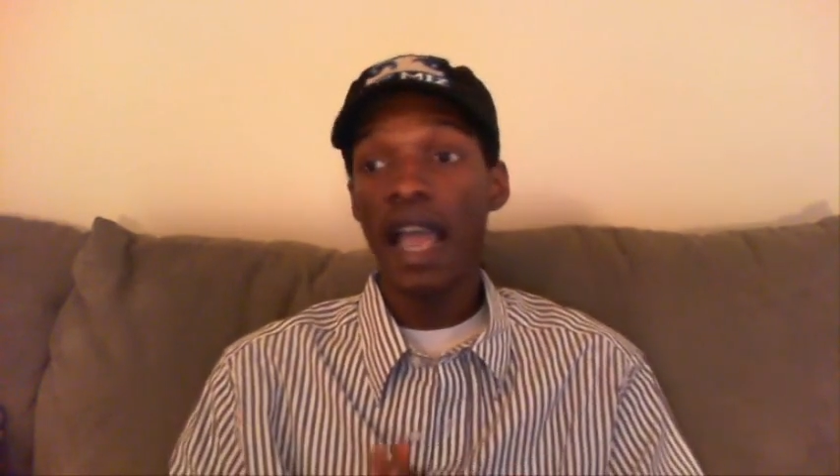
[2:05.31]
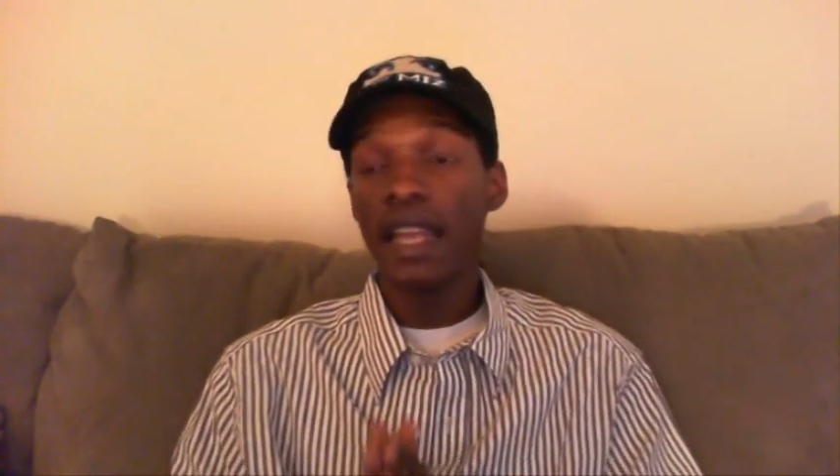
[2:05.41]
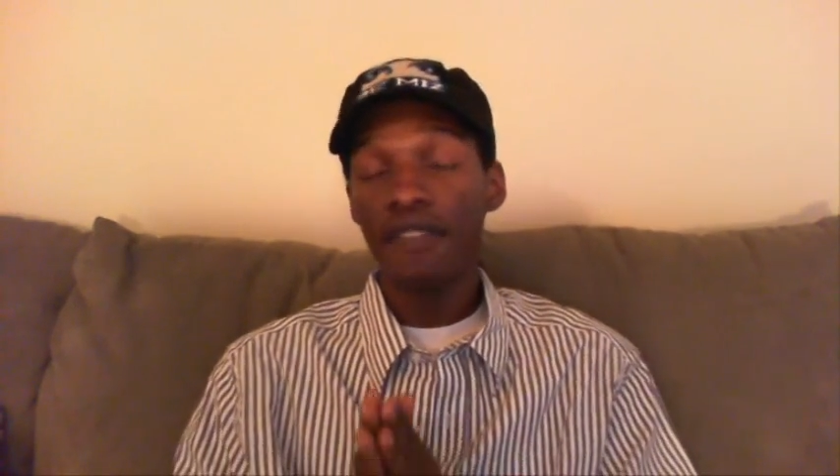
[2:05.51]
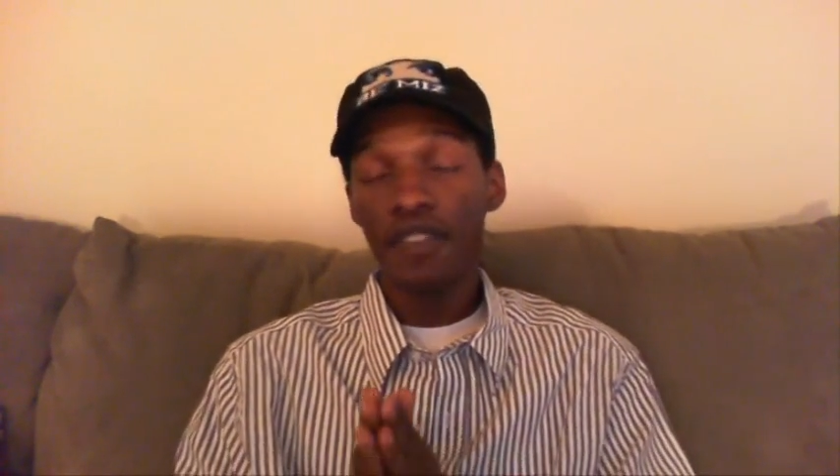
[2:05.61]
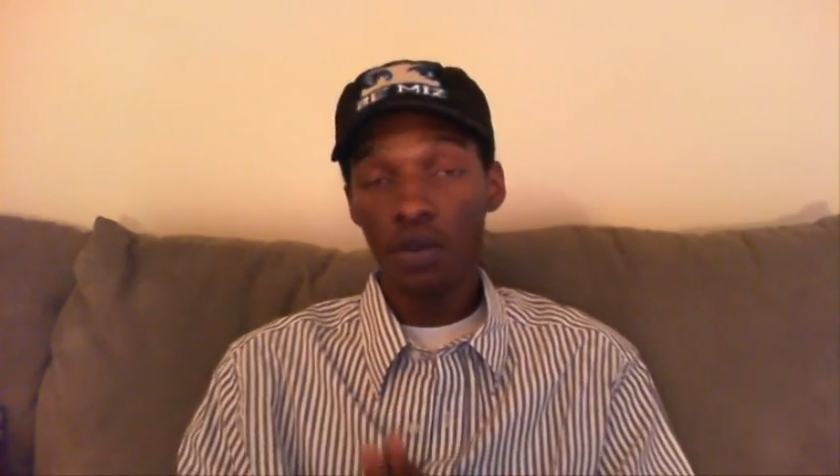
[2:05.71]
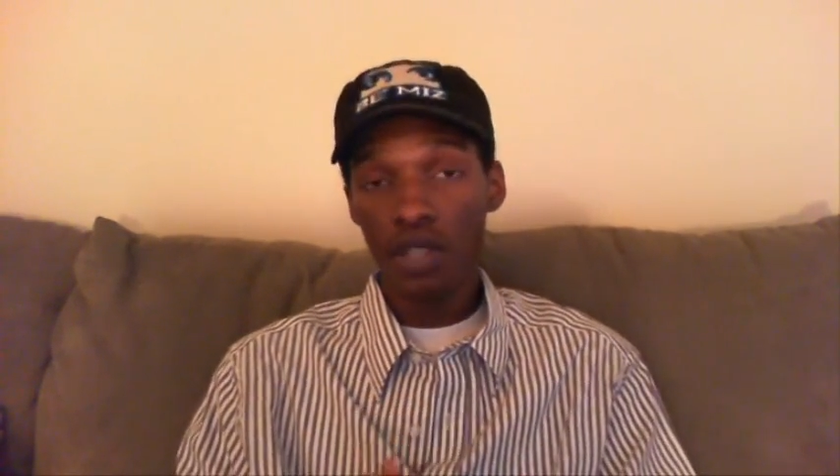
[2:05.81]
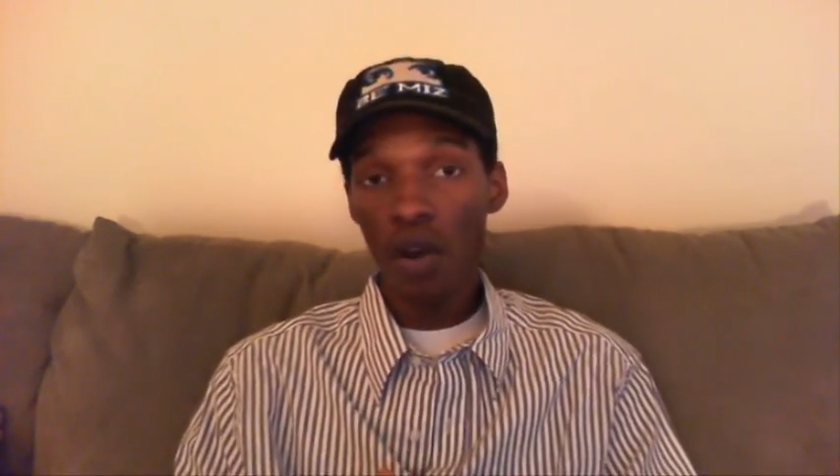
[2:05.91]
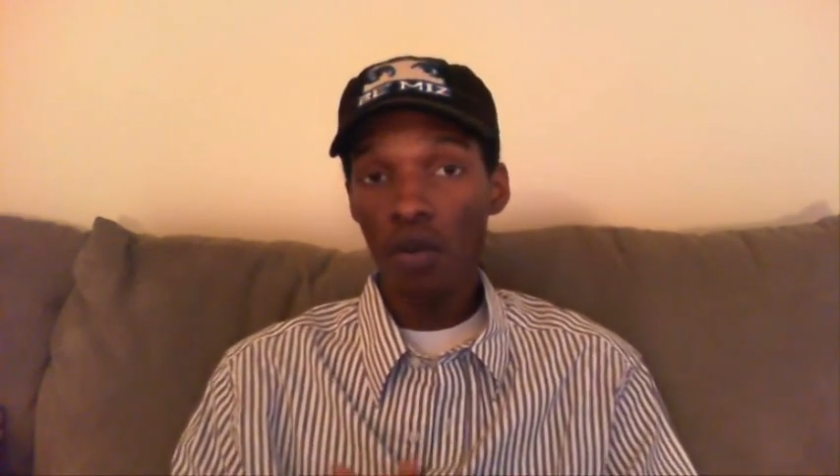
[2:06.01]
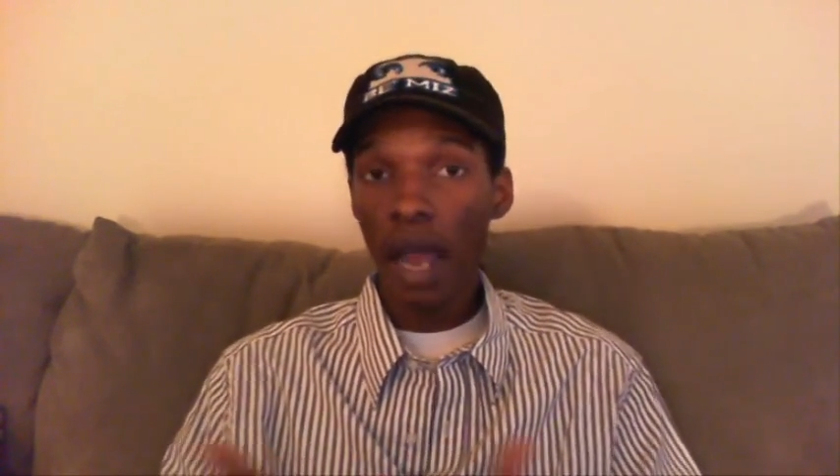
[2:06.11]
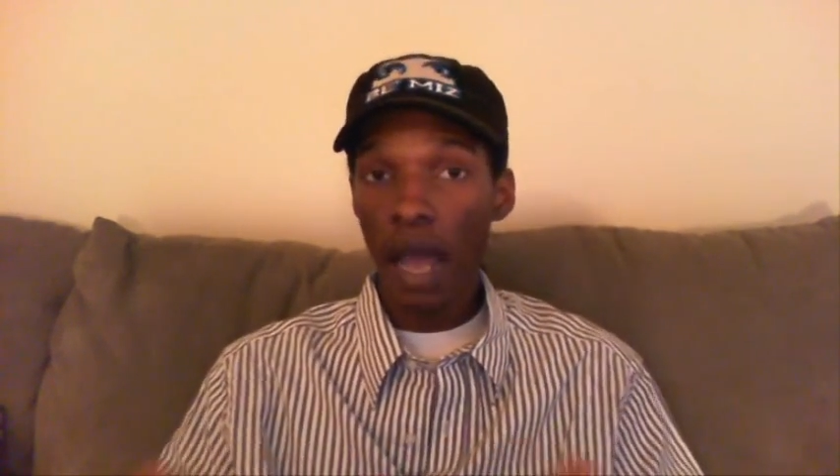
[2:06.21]
and if you
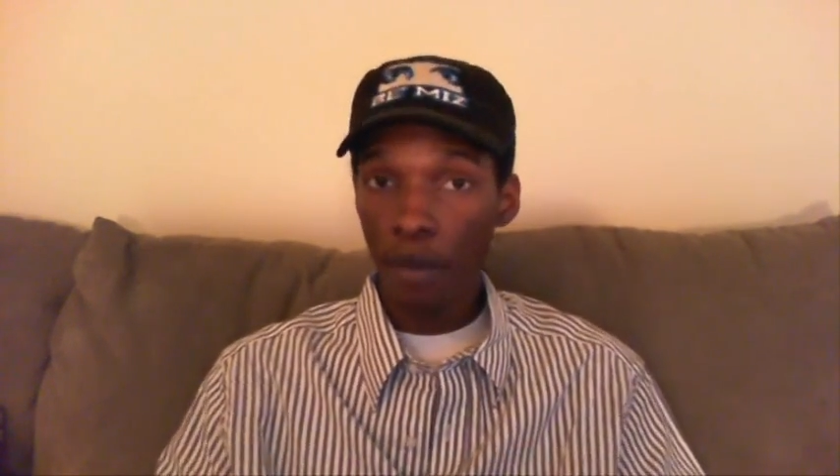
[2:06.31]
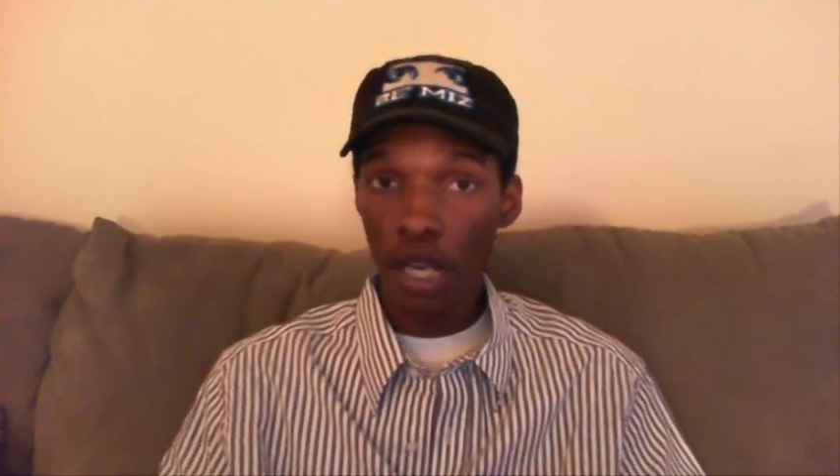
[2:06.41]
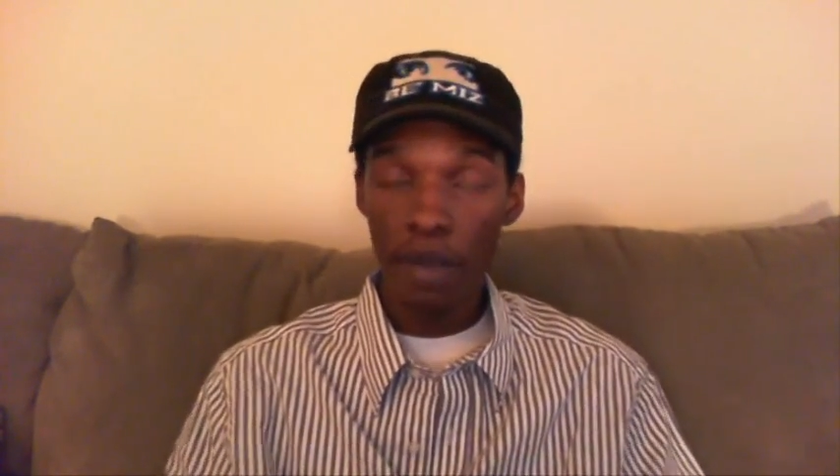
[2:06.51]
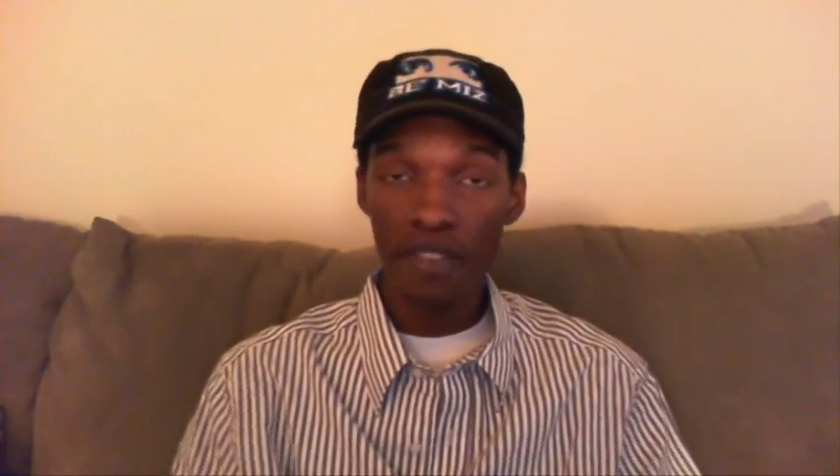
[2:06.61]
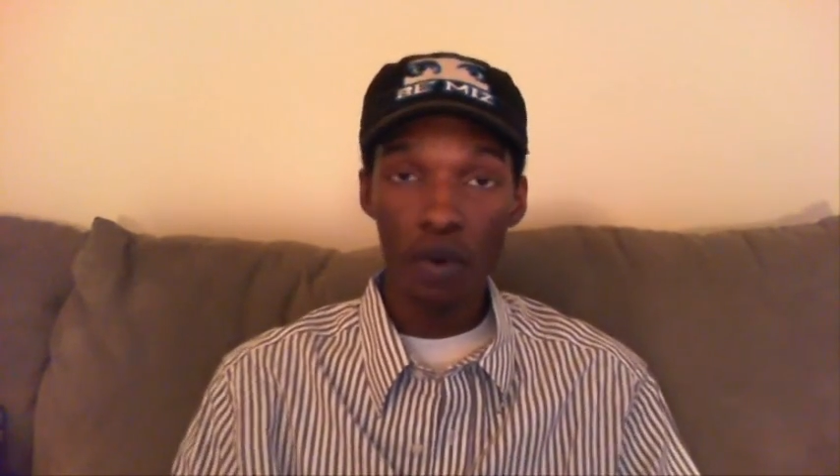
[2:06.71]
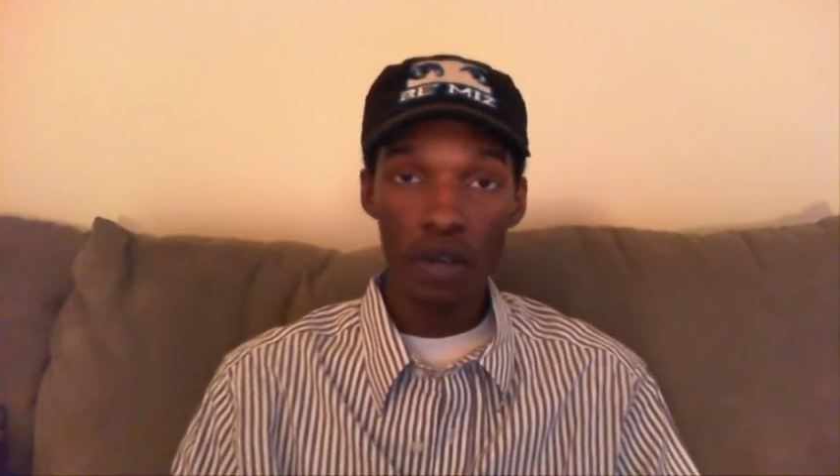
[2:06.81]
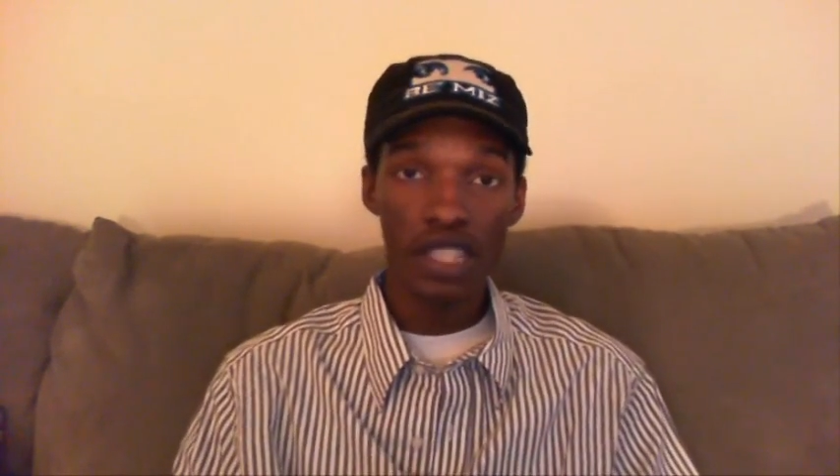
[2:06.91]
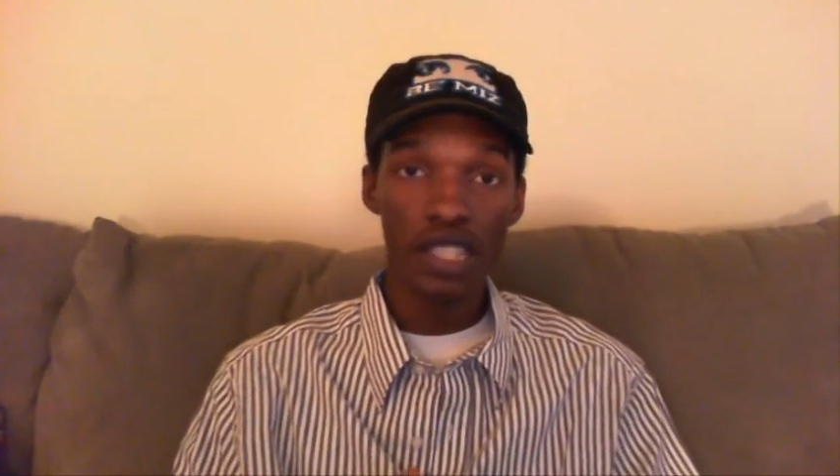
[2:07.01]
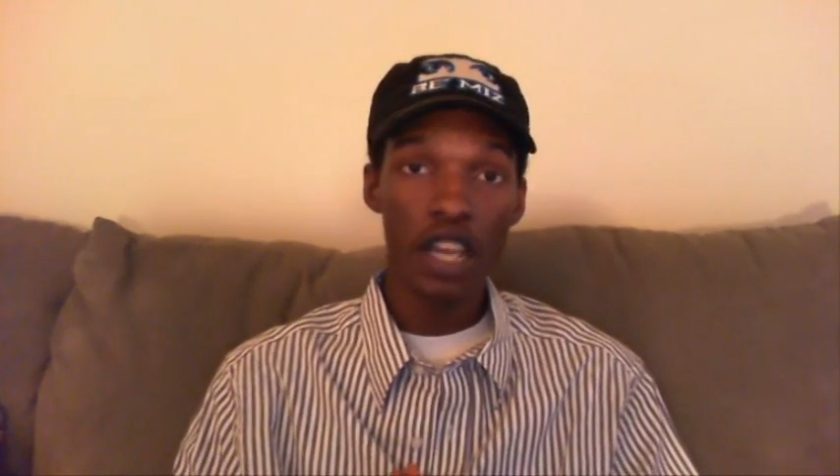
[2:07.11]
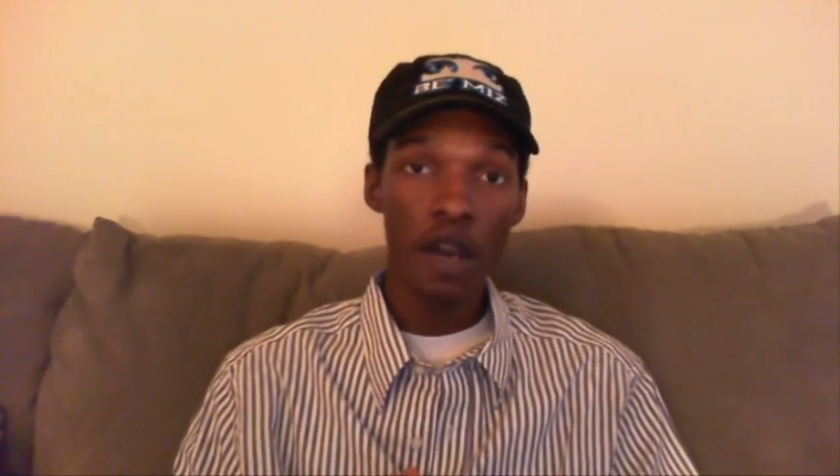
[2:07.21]
don't, I'm going to be
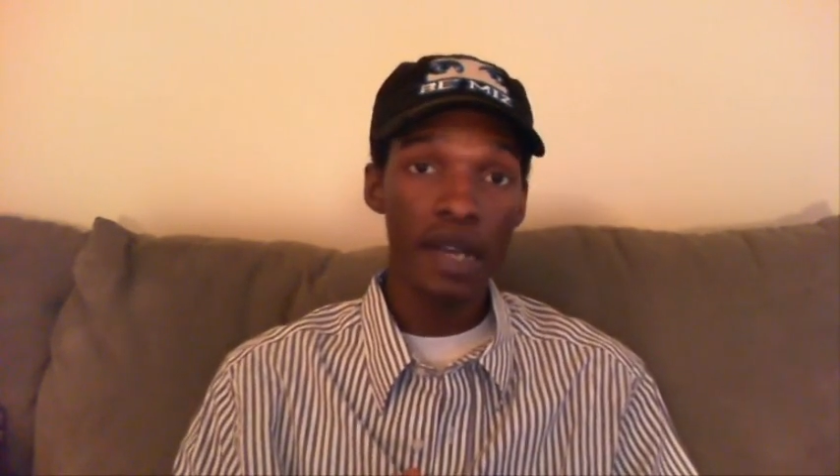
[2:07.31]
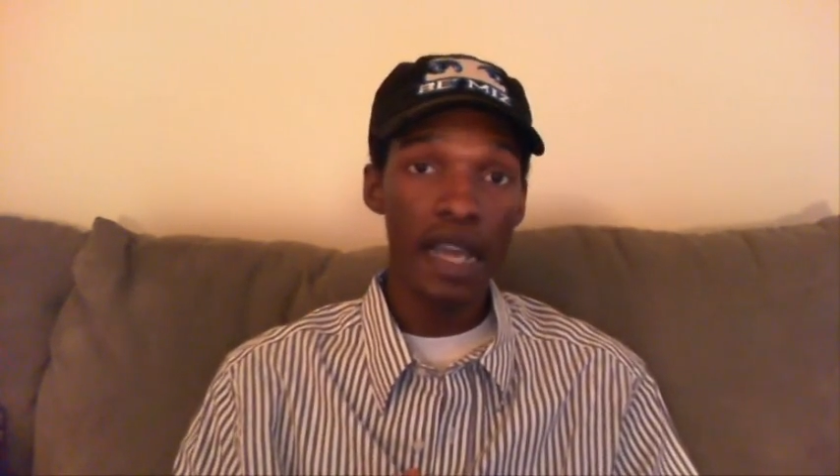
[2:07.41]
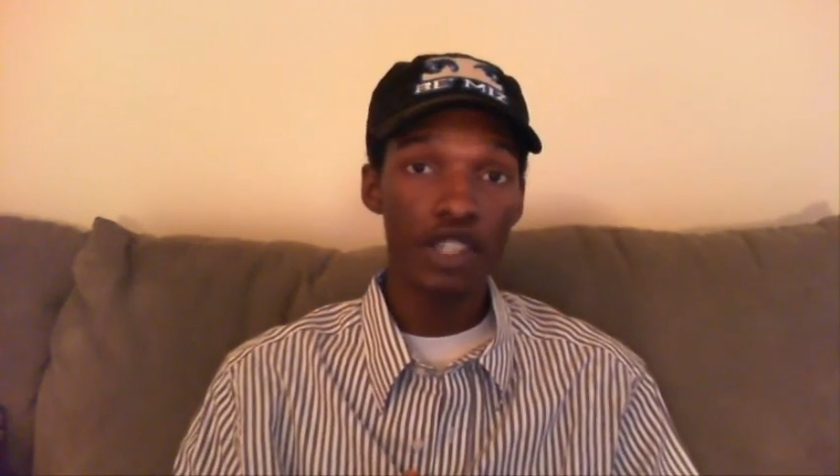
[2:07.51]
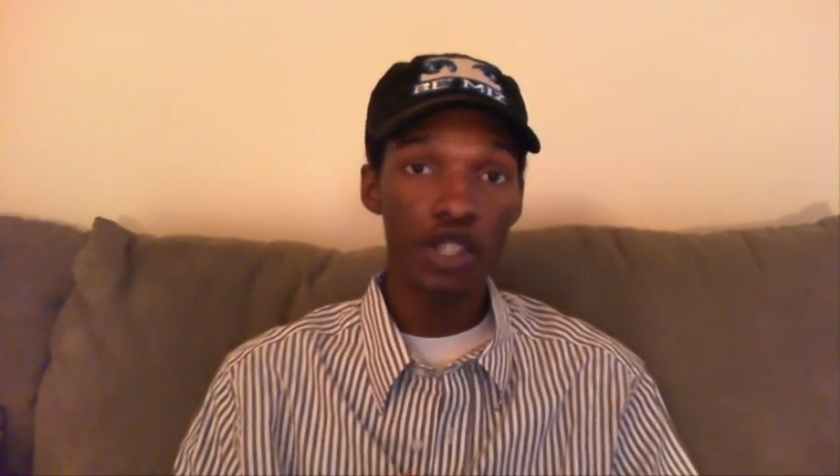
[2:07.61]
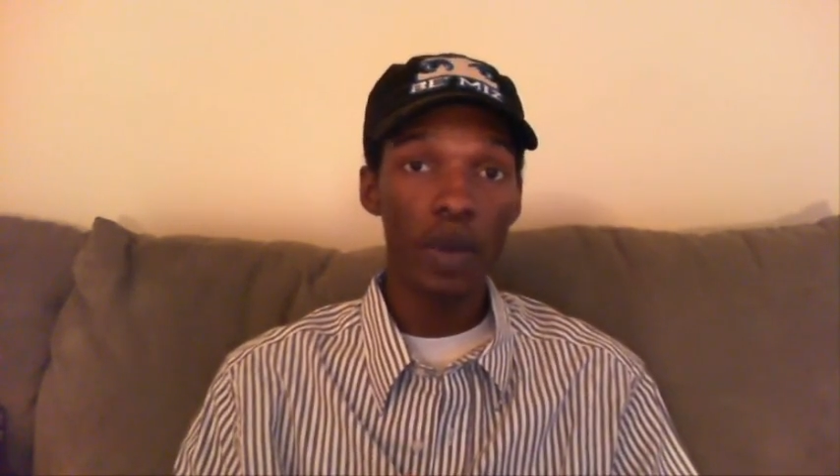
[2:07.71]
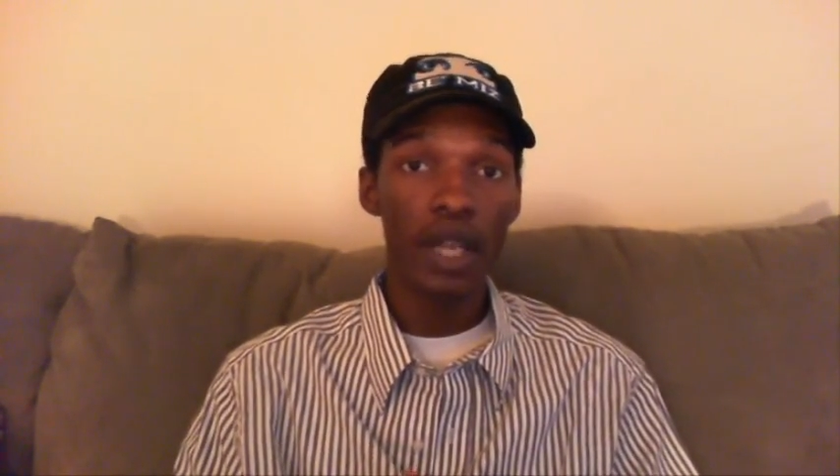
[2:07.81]
forced to terminate you.